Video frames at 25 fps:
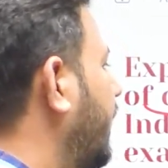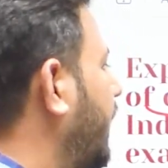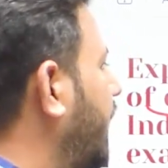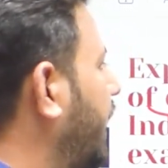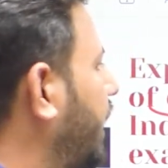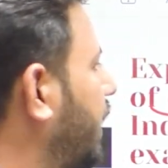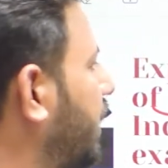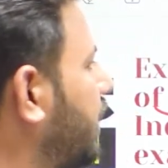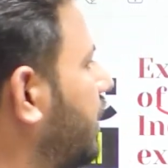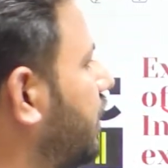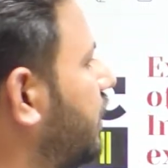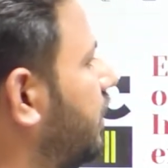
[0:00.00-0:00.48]

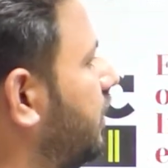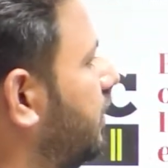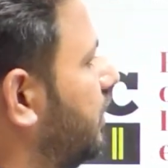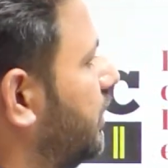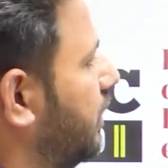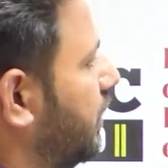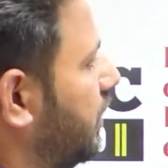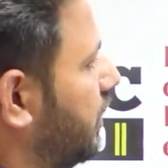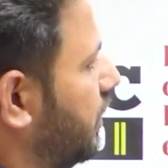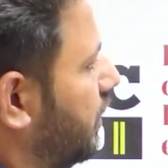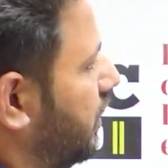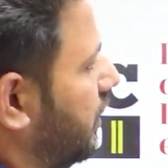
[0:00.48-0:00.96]
And
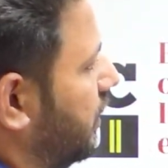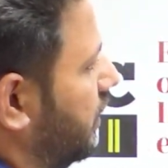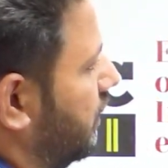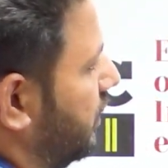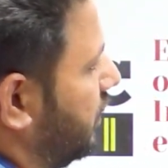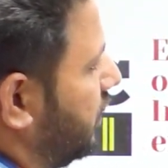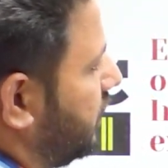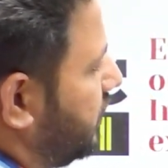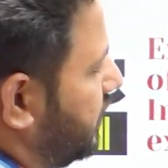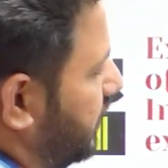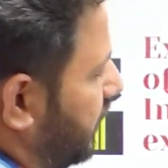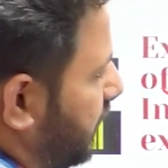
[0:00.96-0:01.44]

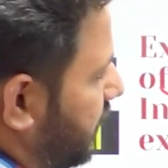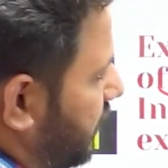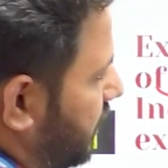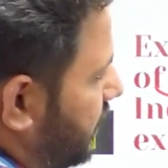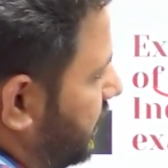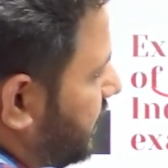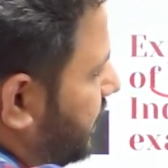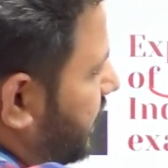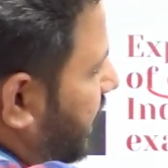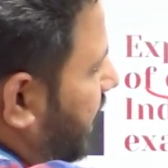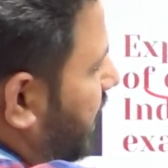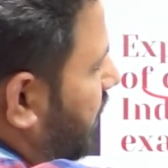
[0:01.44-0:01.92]
in the
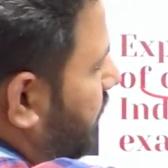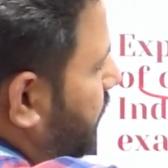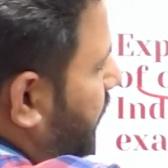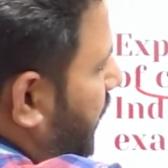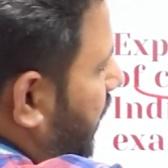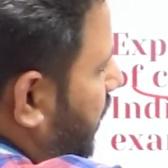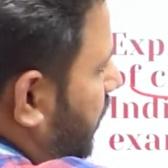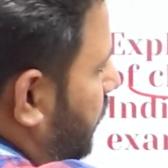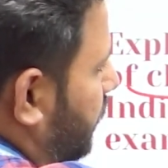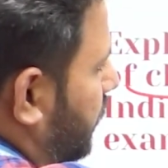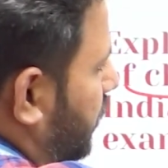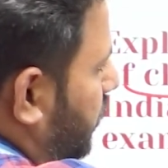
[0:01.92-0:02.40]
second
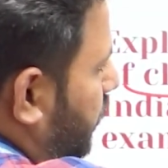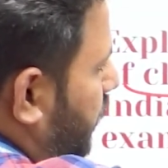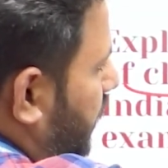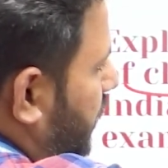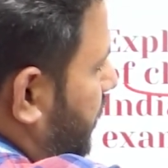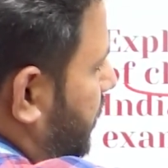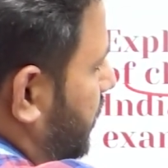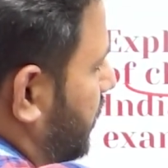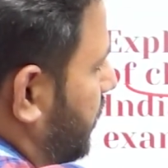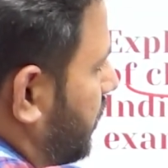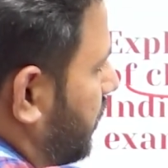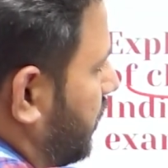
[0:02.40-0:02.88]
part of the
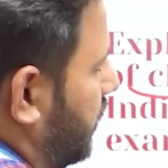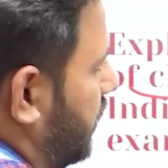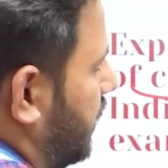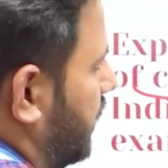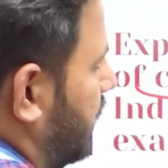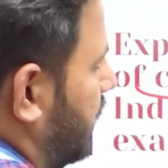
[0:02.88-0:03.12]
question,